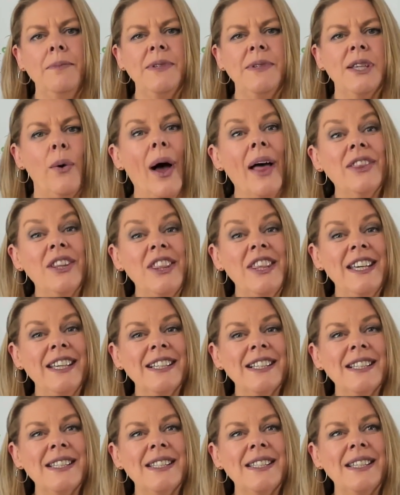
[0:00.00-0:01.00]
So other
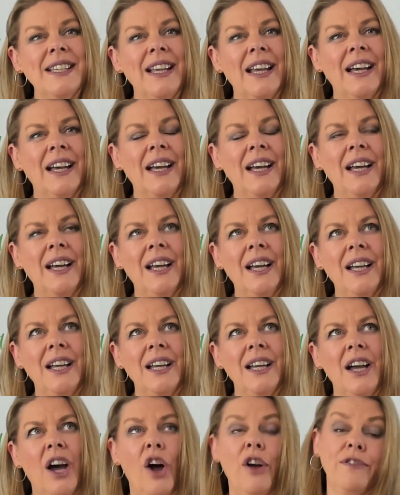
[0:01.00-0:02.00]
things,
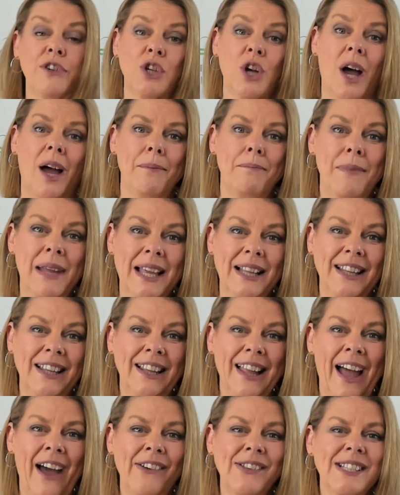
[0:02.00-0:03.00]
overtime meal
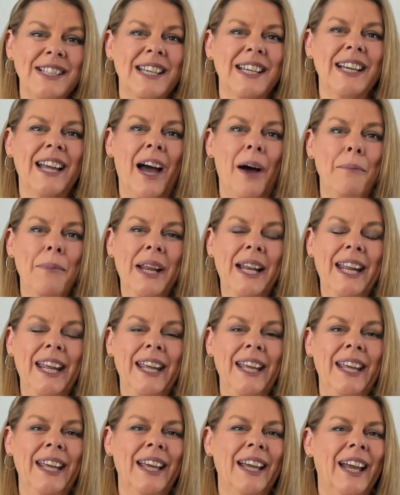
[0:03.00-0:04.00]
allowance can come in
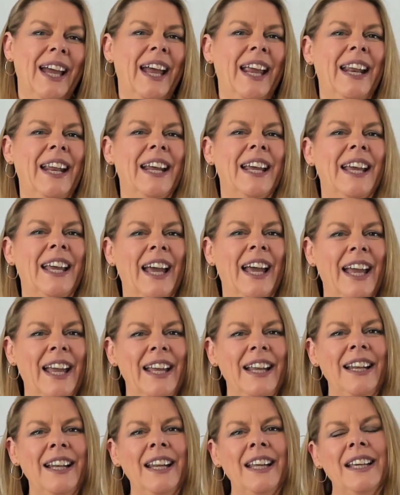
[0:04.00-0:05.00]
here. And
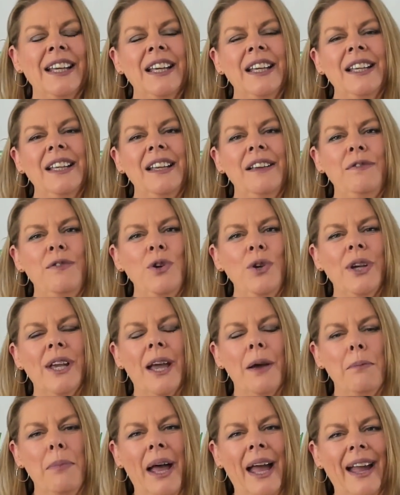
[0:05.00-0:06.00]
again, if you
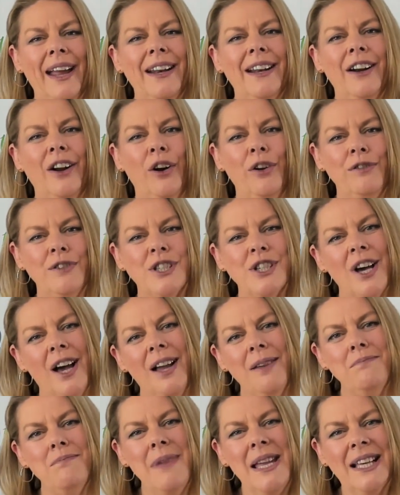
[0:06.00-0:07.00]
get paid an
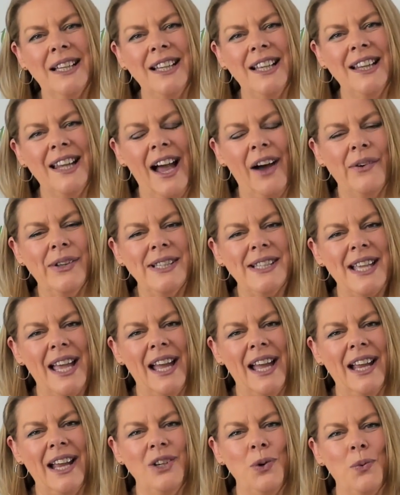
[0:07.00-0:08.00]
overtime meal allowance
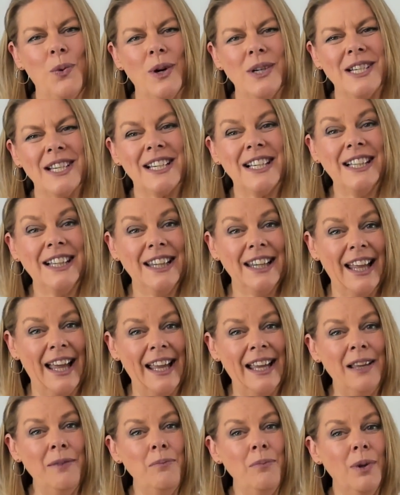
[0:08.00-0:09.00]
and you want to
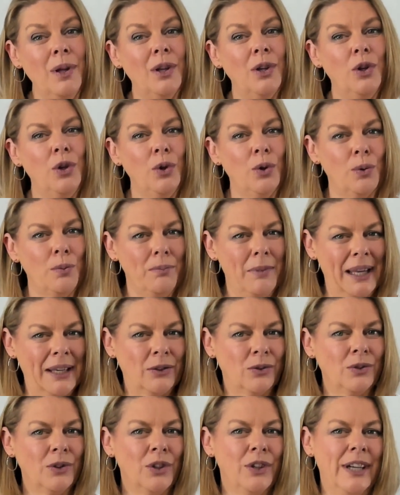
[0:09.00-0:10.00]
claim your
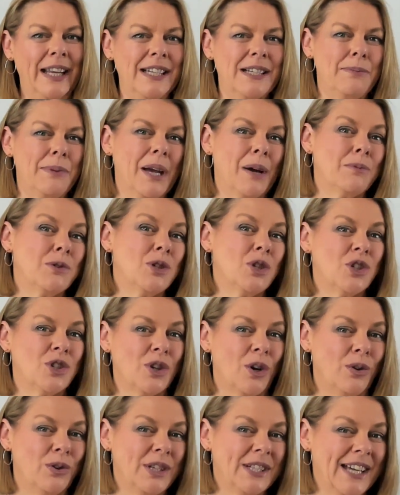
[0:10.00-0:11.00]
meal, you need to be able to
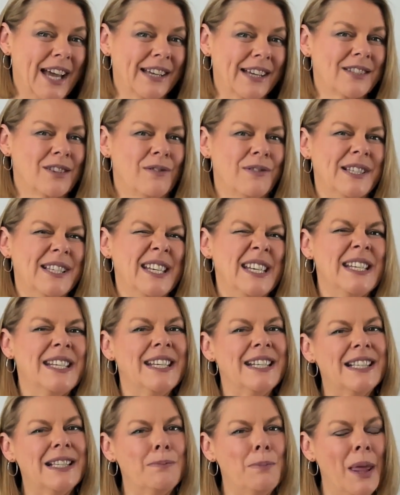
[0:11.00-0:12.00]
show the tax office that you
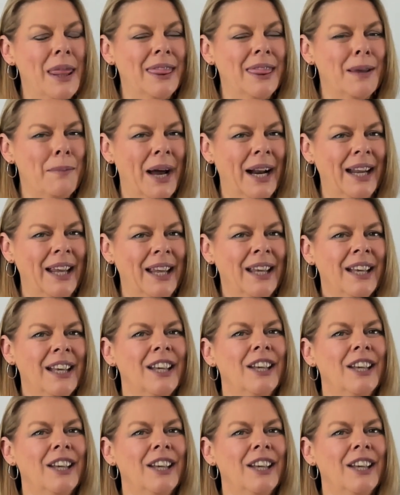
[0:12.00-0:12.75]
did spend the money.